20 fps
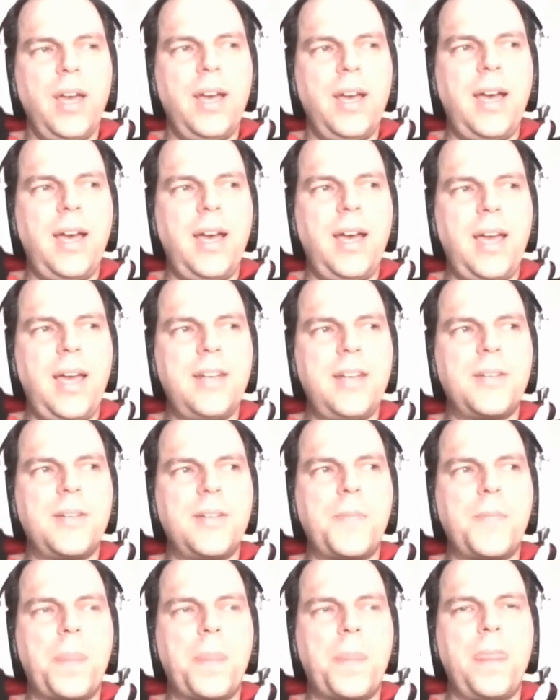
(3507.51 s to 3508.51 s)
And
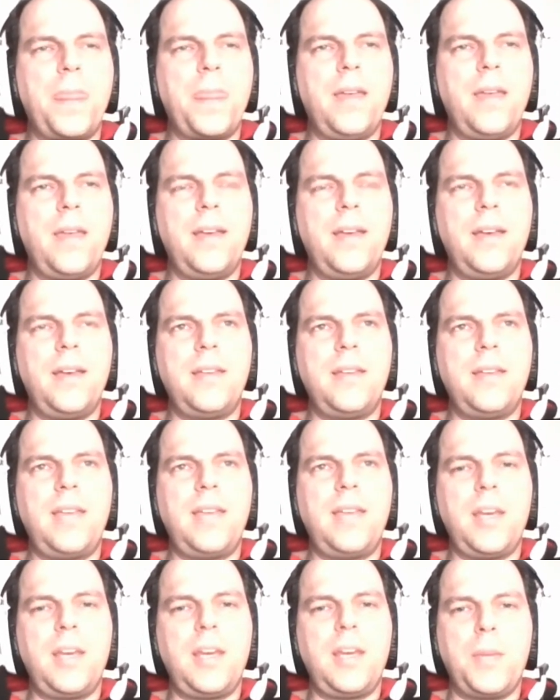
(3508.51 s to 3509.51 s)
uh,
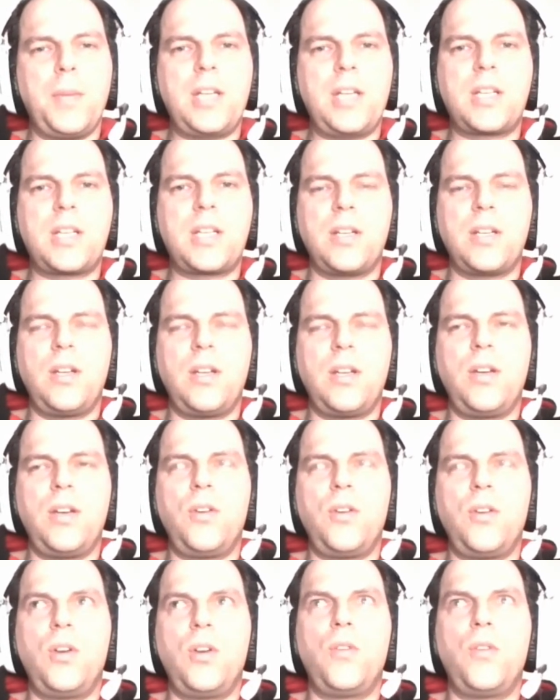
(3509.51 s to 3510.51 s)
data mesh,
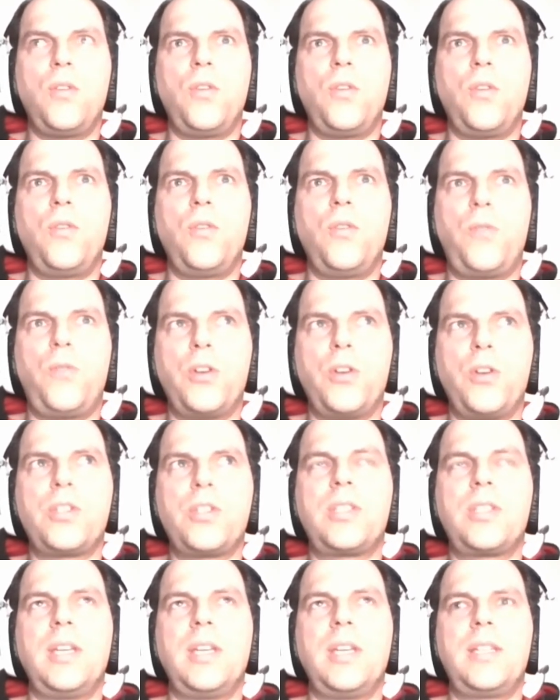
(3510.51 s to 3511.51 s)
uh,
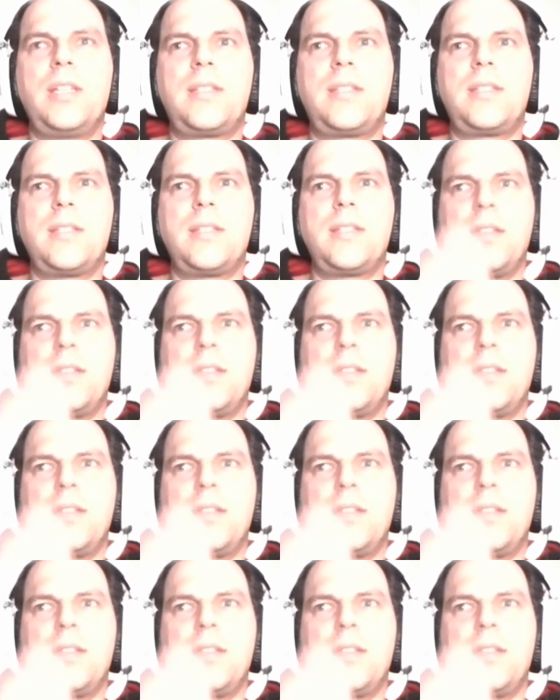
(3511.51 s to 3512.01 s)
first, it